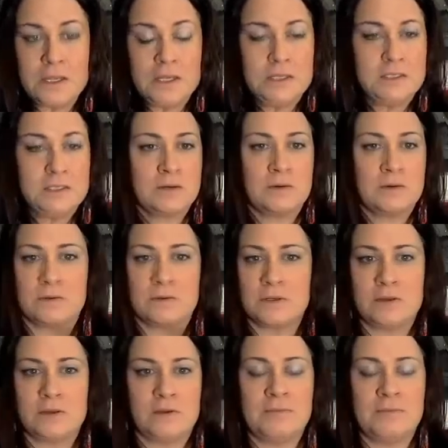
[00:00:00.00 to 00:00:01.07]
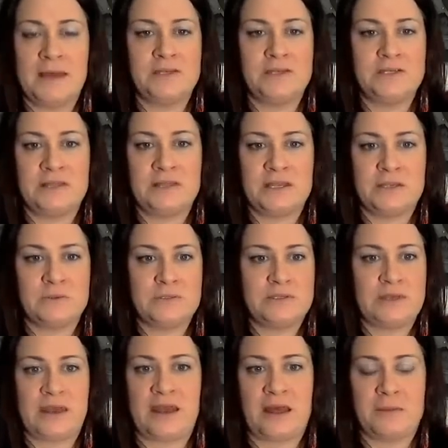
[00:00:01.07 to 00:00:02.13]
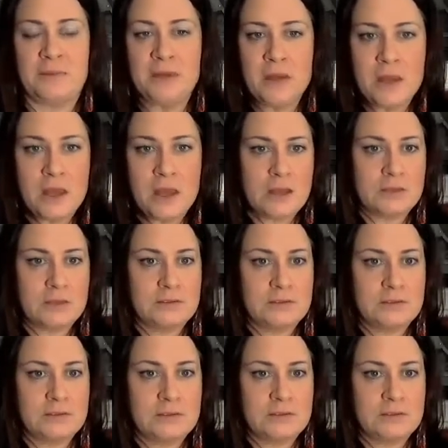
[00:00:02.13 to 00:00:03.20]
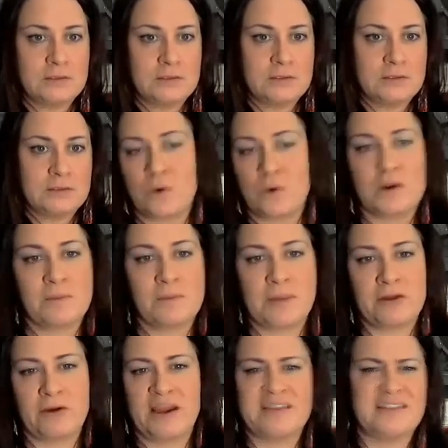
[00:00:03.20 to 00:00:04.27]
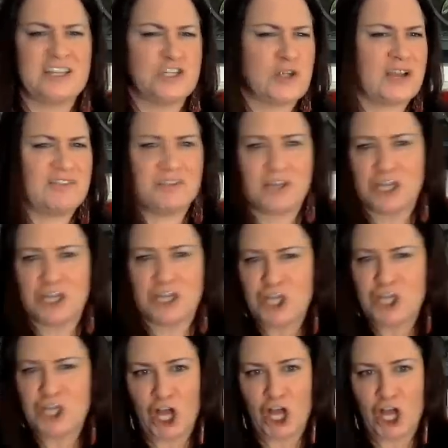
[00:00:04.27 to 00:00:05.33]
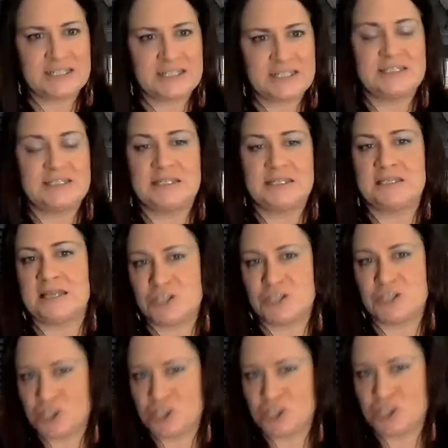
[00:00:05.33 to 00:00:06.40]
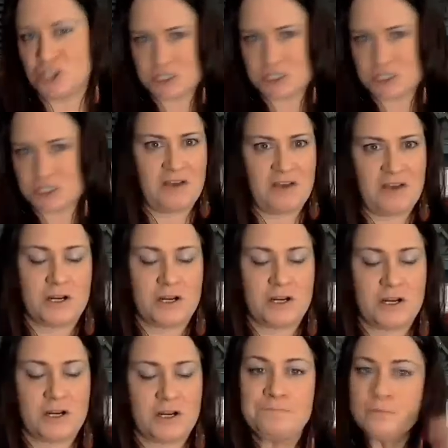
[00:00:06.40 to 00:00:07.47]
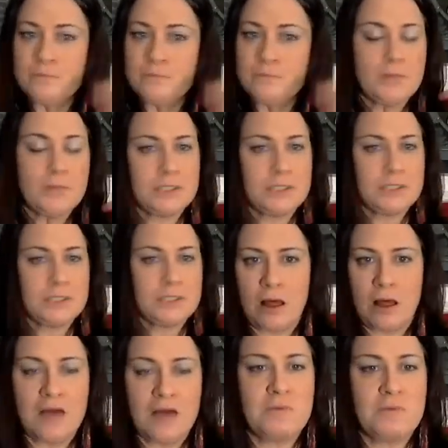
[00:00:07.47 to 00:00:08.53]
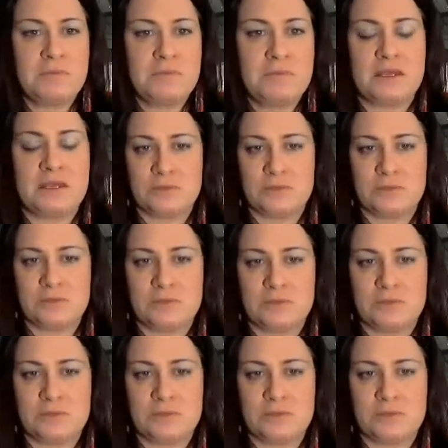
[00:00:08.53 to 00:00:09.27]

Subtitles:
So, imagine that you set up 10 friends to go on a bike ride, and they traveled long distances, and they took time off work to all come and meet because you were so